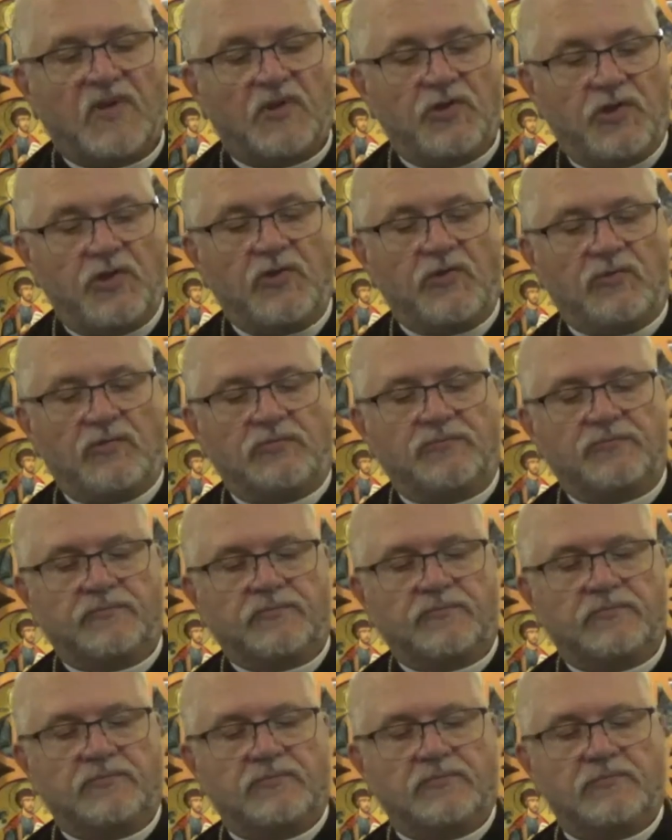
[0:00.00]
you
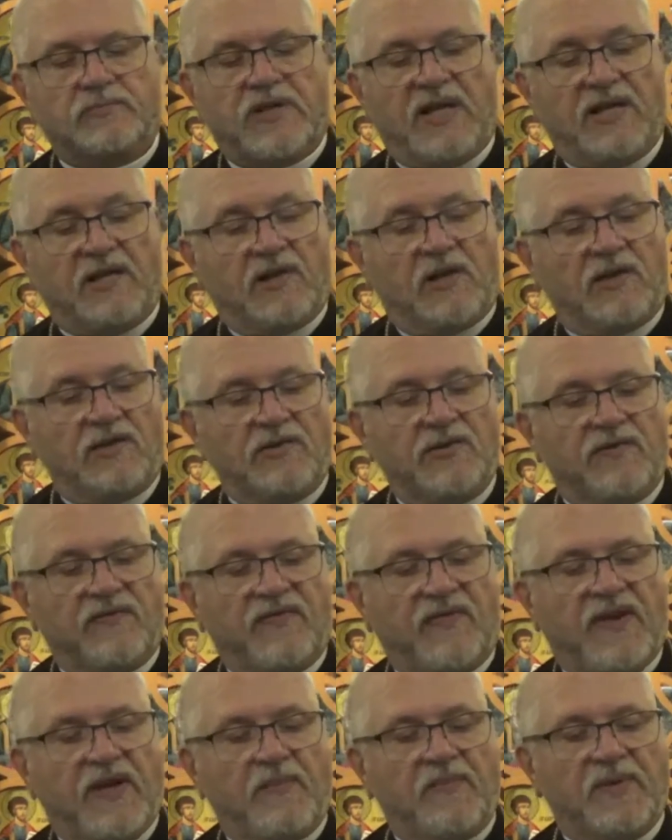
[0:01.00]
and all your
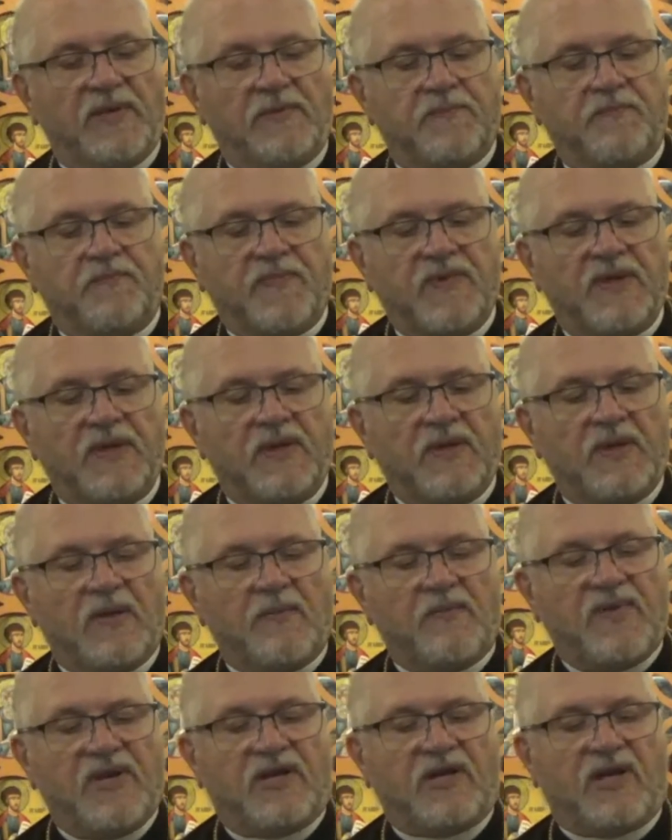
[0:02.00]
family
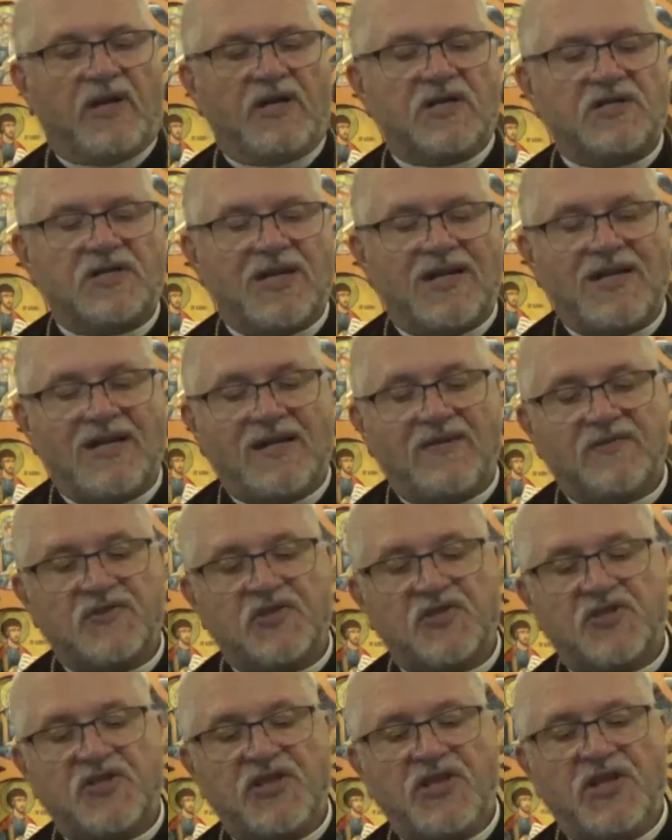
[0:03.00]
because I have
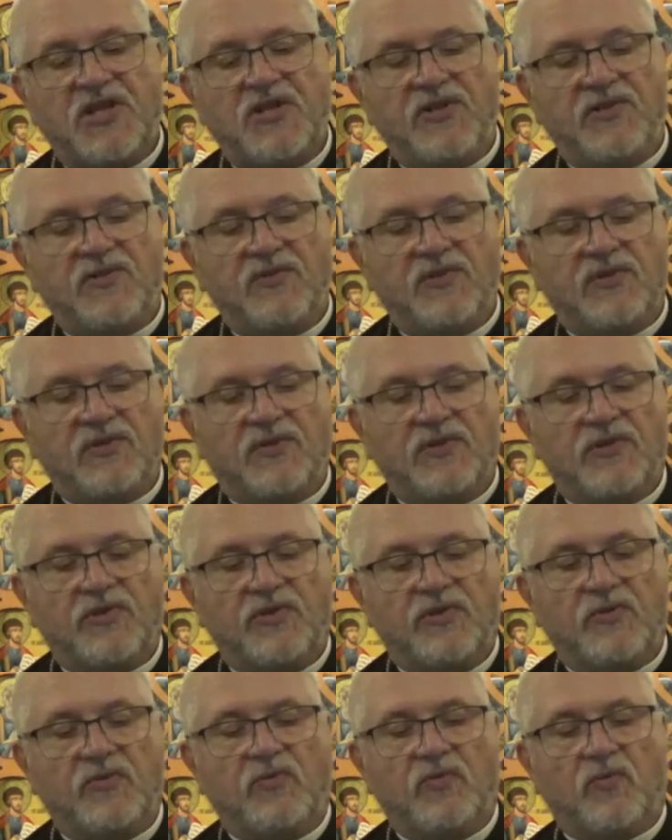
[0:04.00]
seen
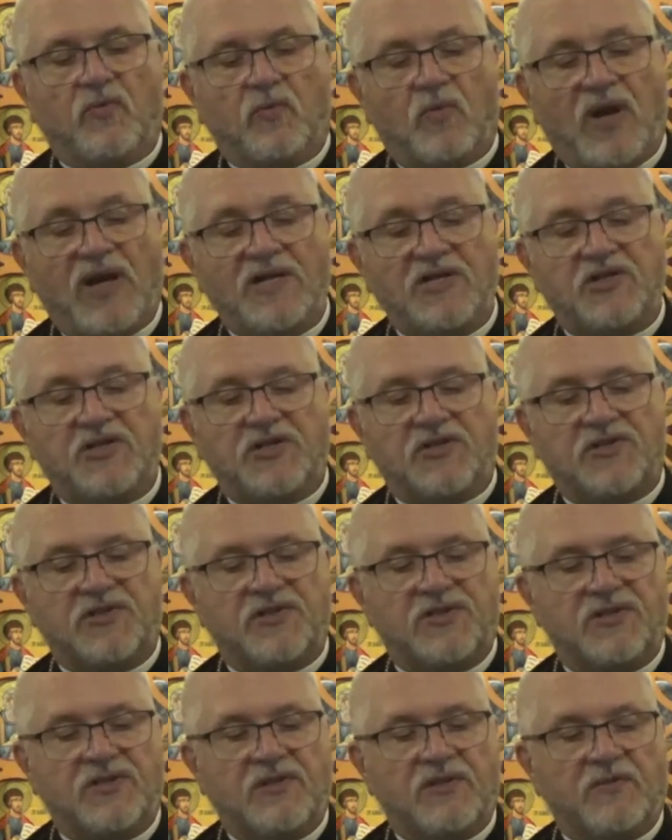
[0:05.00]
you
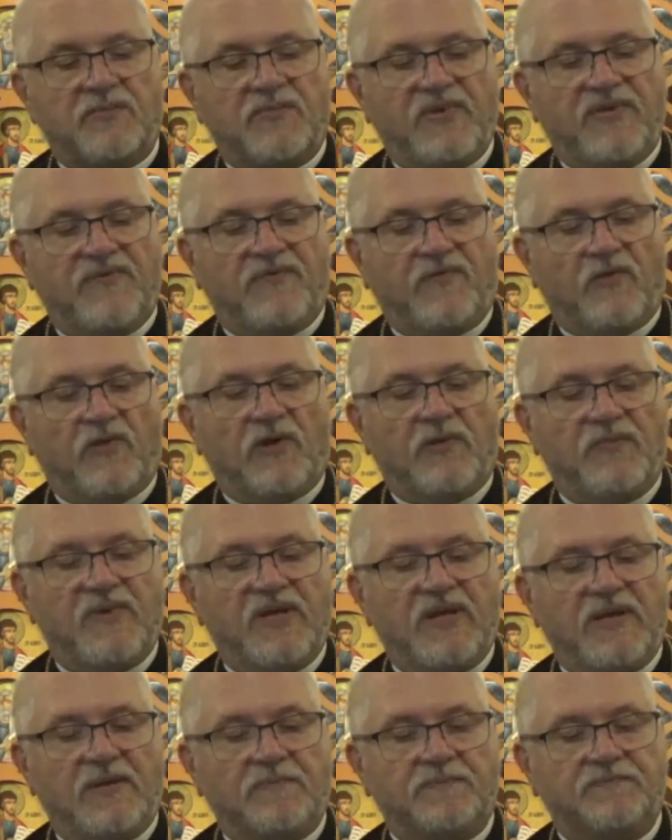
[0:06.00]
righteous before
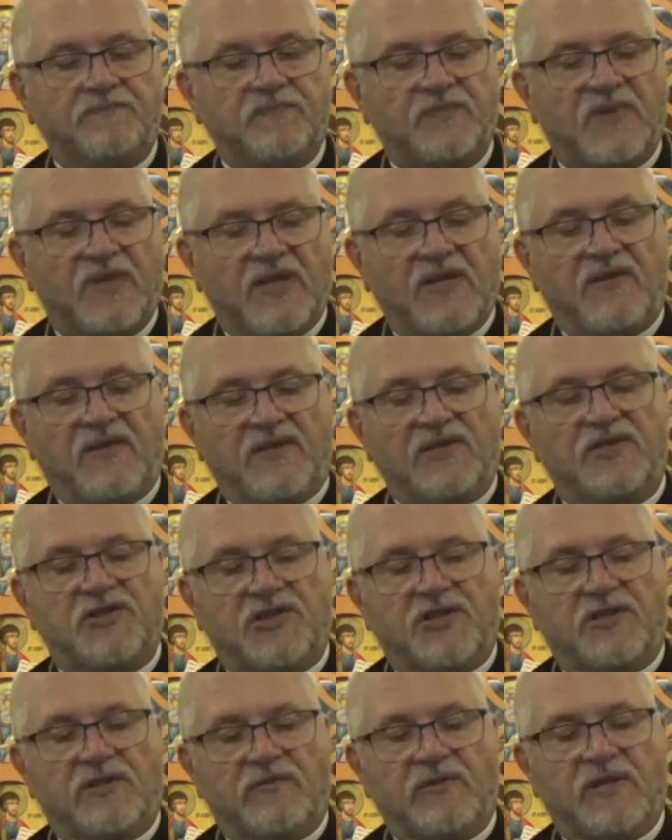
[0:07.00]
me in this
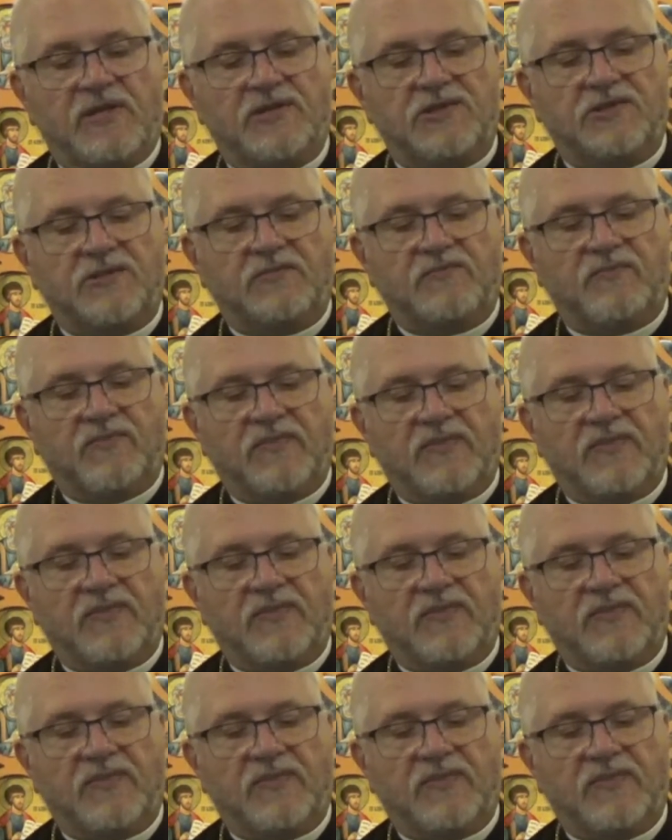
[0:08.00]
generation.